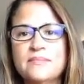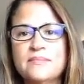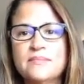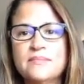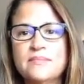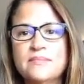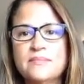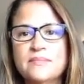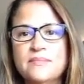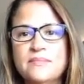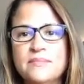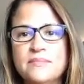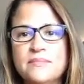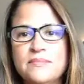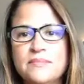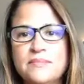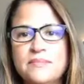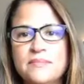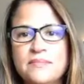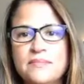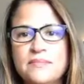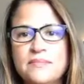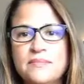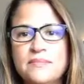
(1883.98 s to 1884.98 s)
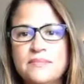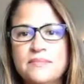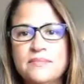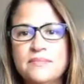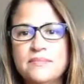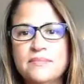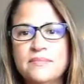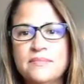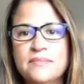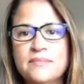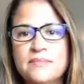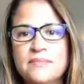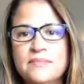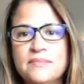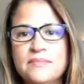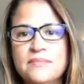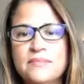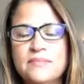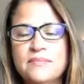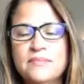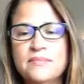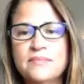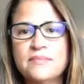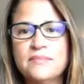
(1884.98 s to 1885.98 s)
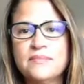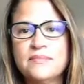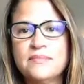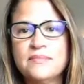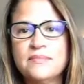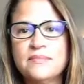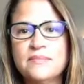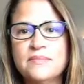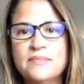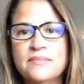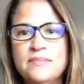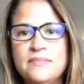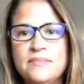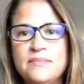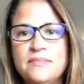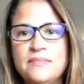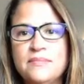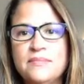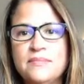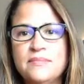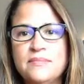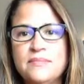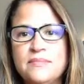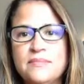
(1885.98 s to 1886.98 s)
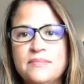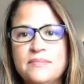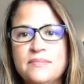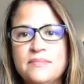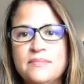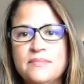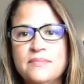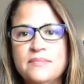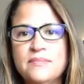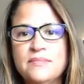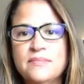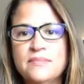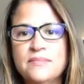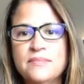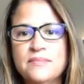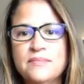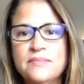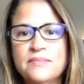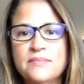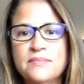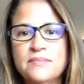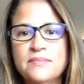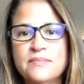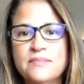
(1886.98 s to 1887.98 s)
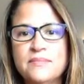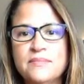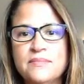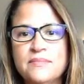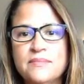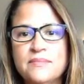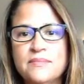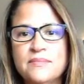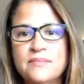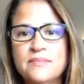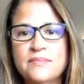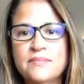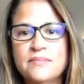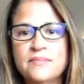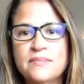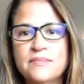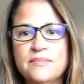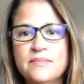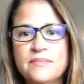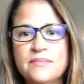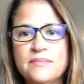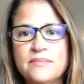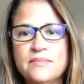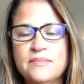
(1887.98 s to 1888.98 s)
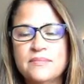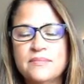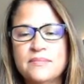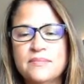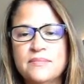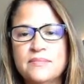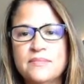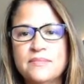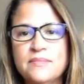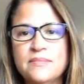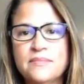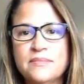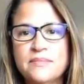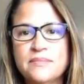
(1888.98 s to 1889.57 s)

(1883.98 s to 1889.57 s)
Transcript: [no speech]